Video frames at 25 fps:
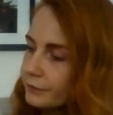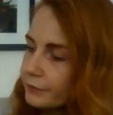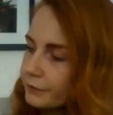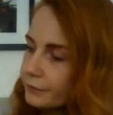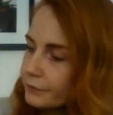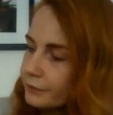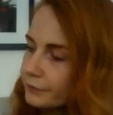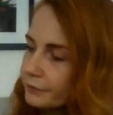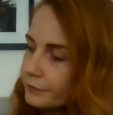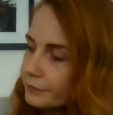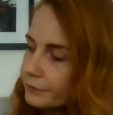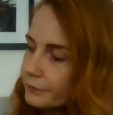
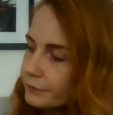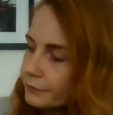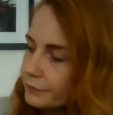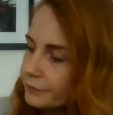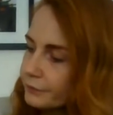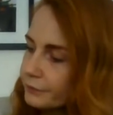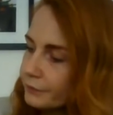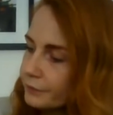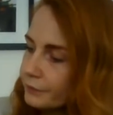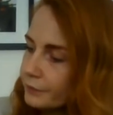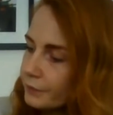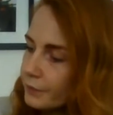
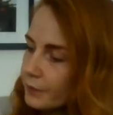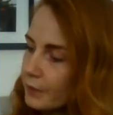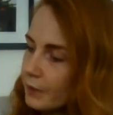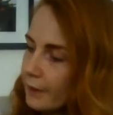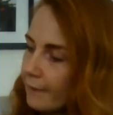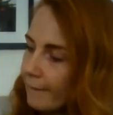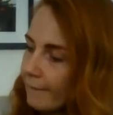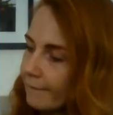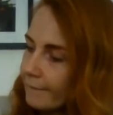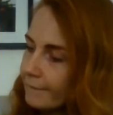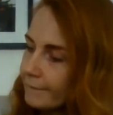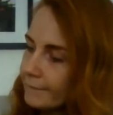
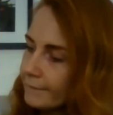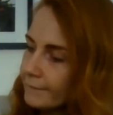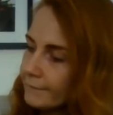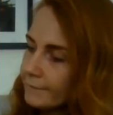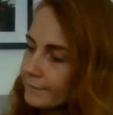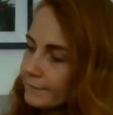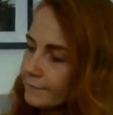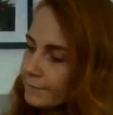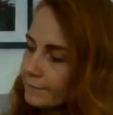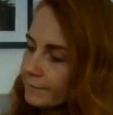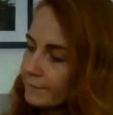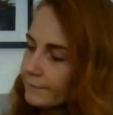
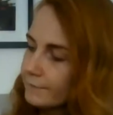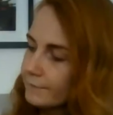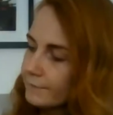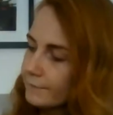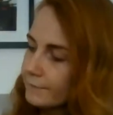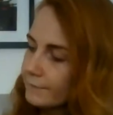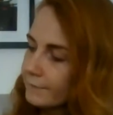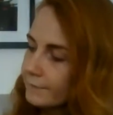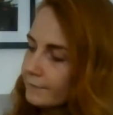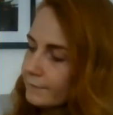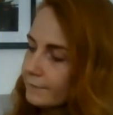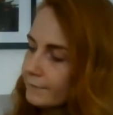
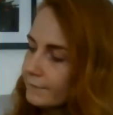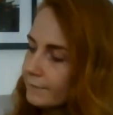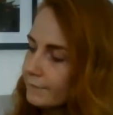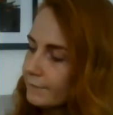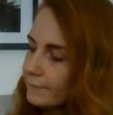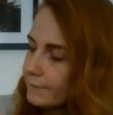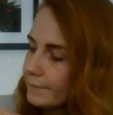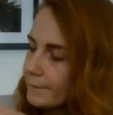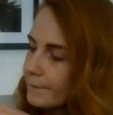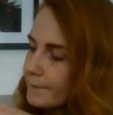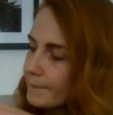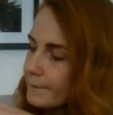
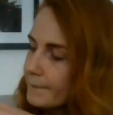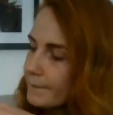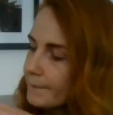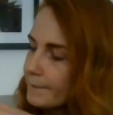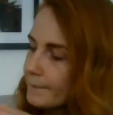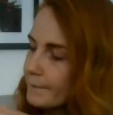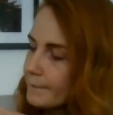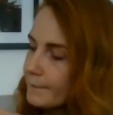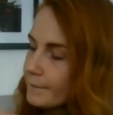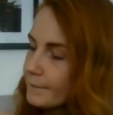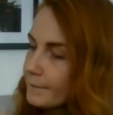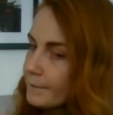
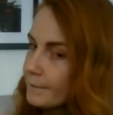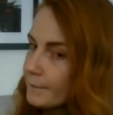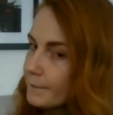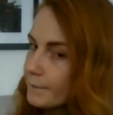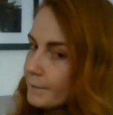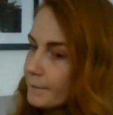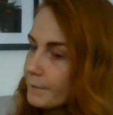No one is speaking in this clip.